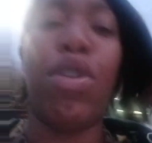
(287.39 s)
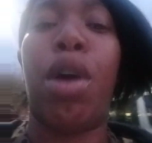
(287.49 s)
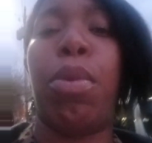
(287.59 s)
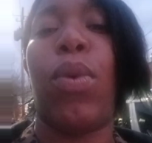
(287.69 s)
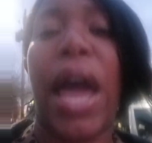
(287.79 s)

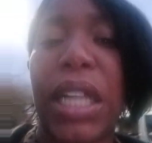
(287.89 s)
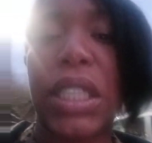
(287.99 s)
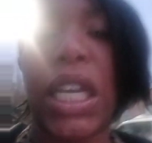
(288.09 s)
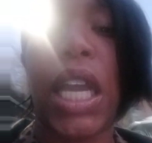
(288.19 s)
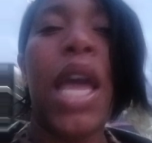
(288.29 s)
no
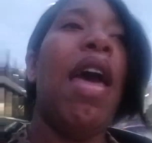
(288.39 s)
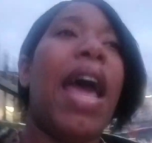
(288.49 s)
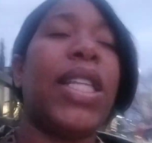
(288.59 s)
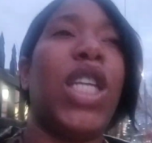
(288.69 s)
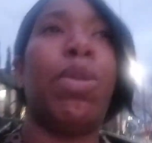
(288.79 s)
morality
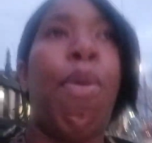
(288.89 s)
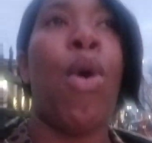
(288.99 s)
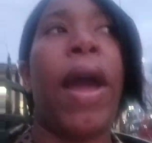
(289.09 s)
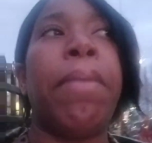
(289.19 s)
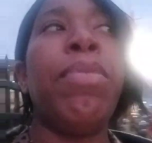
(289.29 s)
at this
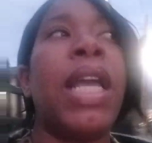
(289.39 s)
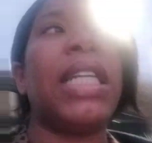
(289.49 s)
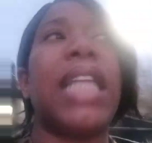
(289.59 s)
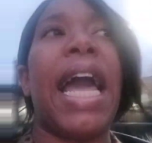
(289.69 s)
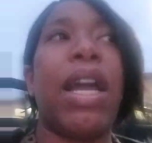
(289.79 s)
point.
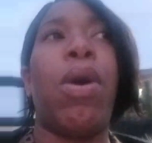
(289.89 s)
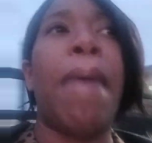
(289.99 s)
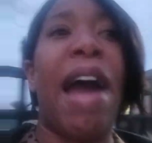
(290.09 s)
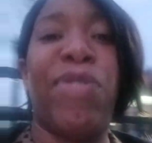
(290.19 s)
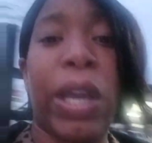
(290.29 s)
It's like
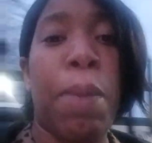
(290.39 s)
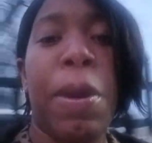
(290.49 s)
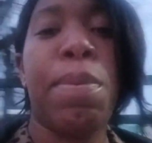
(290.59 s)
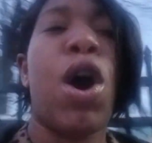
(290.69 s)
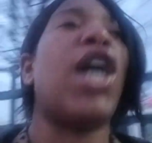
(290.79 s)
African
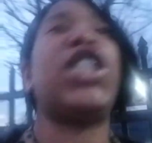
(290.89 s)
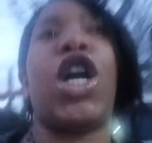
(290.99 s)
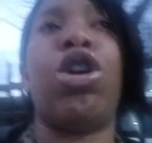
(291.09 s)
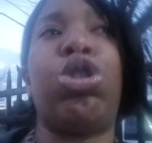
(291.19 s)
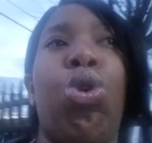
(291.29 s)
people are
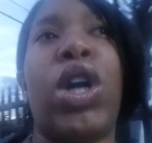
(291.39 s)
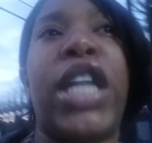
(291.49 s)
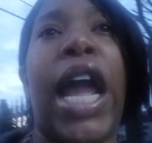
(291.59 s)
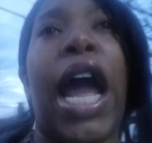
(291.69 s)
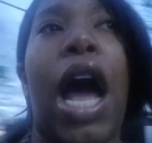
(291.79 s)
so tore
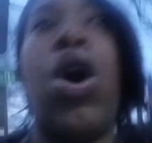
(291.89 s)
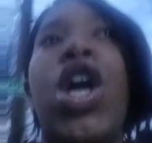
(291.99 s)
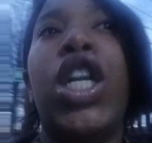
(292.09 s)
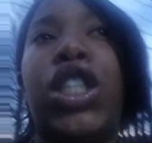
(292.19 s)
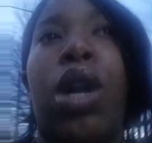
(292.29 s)
down
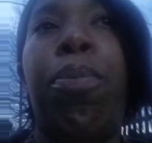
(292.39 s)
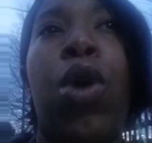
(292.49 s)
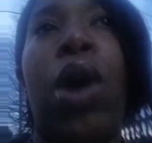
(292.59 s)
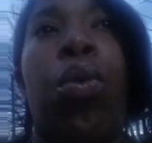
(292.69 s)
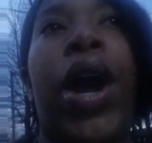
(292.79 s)
to the
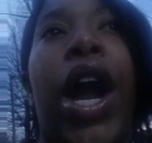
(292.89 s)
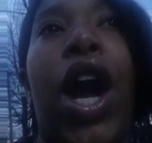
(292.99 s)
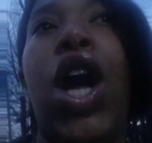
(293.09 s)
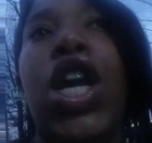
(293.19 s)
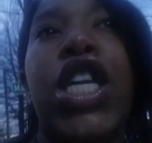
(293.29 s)
point
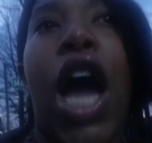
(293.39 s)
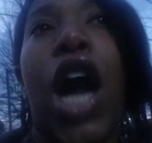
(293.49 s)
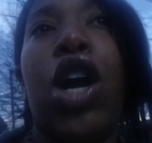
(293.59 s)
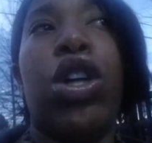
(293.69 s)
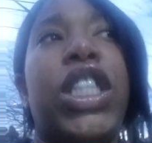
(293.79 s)
where
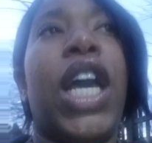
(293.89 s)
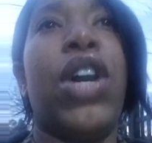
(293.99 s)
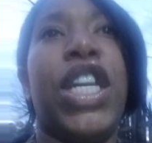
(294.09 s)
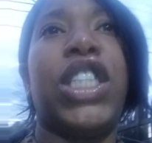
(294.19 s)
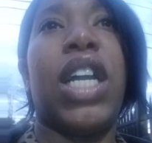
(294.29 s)
y'all
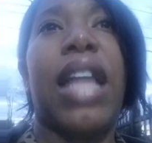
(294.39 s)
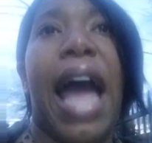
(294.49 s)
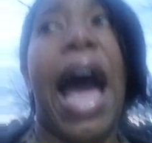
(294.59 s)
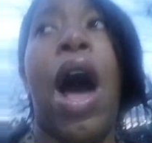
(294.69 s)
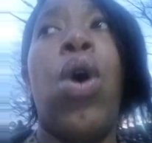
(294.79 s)
sell each other
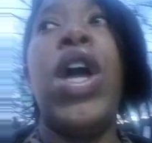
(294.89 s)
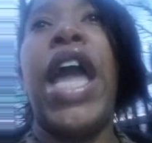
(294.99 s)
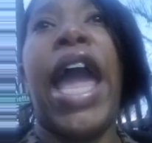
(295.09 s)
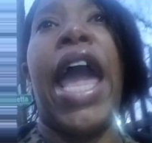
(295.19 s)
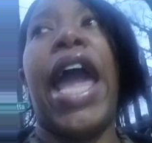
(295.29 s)
out
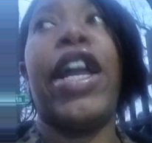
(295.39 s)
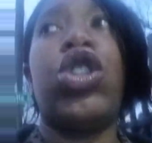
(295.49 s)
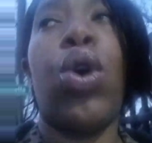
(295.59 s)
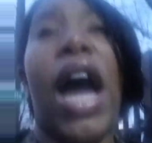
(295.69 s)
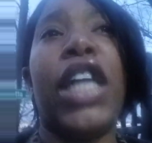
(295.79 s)
and
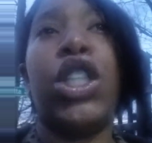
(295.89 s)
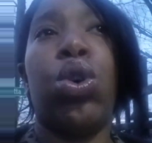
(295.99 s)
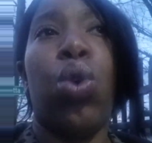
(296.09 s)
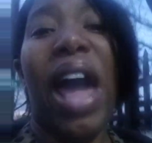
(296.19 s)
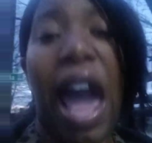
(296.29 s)
try
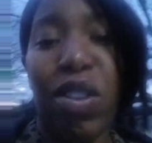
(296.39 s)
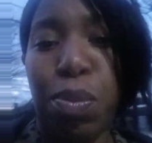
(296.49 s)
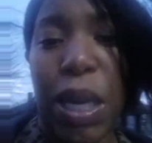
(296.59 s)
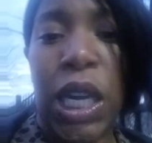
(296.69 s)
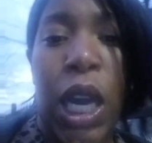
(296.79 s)
to
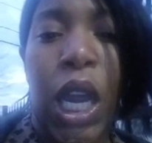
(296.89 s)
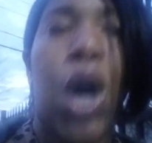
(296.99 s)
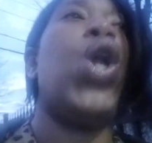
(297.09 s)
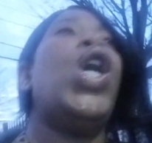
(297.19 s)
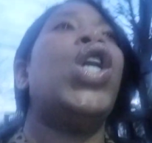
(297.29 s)
have me
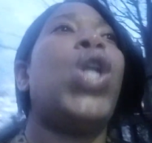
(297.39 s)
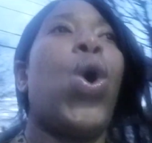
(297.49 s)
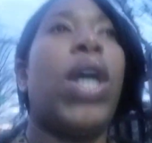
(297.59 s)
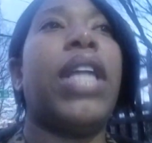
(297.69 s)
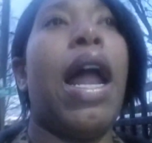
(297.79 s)
killed
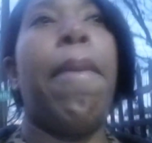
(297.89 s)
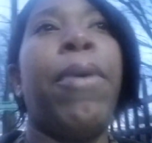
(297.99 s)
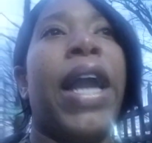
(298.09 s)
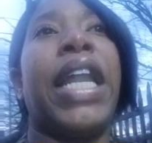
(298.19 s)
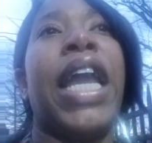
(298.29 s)
knowing that I'm
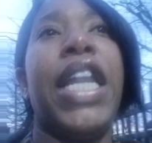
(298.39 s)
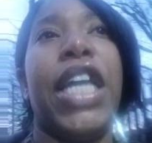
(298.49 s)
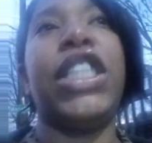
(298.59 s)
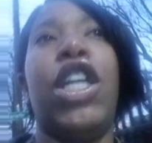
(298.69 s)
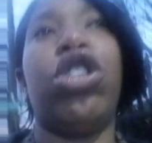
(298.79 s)
pregnant, and
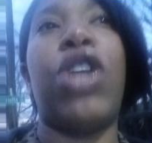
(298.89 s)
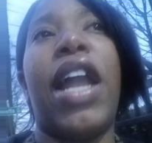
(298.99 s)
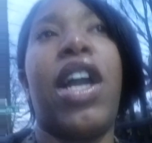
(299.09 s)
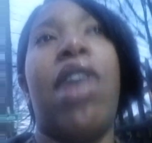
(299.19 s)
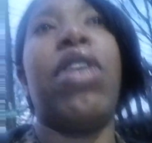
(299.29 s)
then still
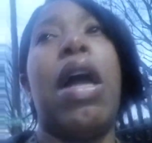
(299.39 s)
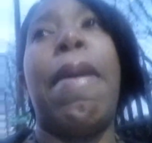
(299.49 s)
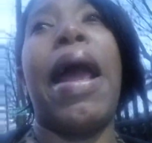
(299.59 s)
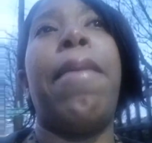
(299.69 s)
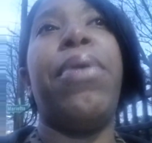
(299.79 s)
trying to cover it up.
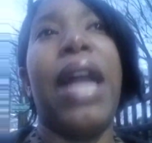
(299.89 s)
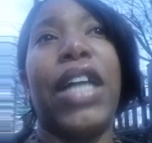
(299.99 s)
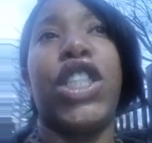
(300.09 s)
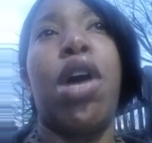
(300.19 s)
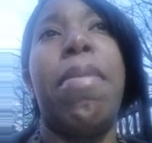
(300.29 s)
I done put
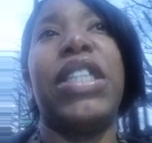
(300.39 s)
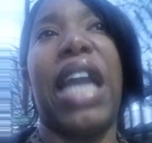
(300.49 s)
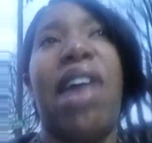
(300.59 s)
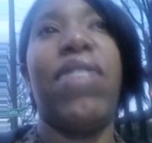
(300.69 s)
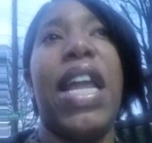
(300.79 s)
out so much
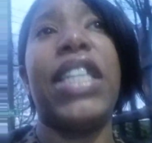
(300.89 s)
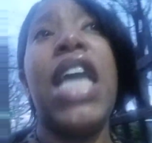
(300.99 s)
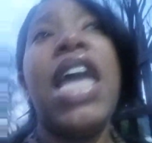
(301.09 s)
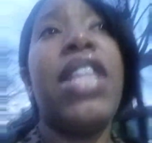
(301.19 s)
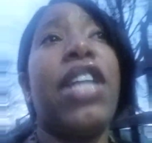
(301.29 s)

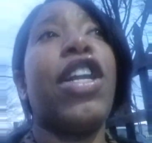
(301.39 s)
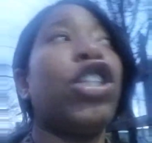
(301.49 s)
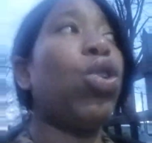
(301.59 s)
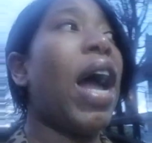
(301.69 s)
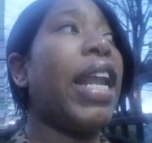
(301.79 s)
evidence that
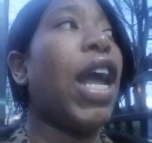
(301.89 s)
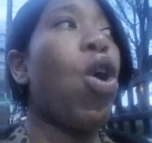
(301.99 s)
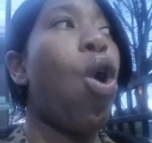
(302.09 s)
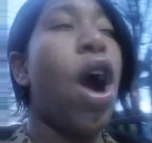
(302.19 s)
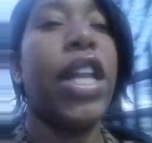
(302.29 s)
they're trying their
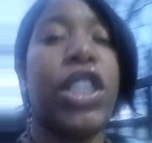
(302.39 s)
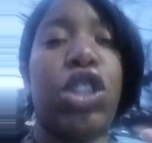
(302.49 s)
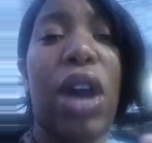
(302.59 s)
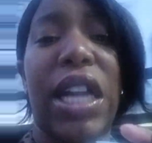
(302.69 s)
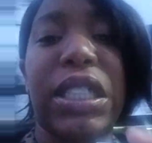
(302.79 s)
hardest to
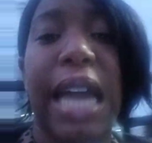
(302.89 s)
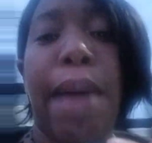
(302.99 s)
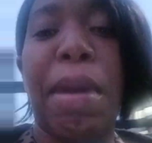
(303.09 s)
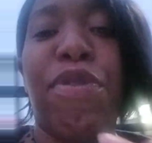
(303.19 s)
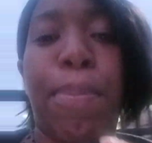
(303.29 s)
try to
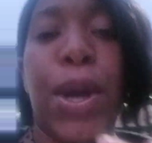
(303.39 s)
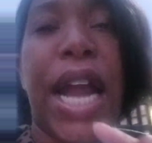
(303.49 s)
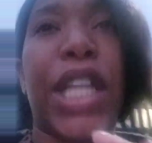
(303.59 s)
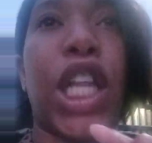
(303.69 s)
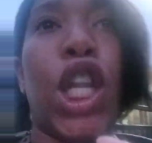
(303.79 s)
stop me from putting out the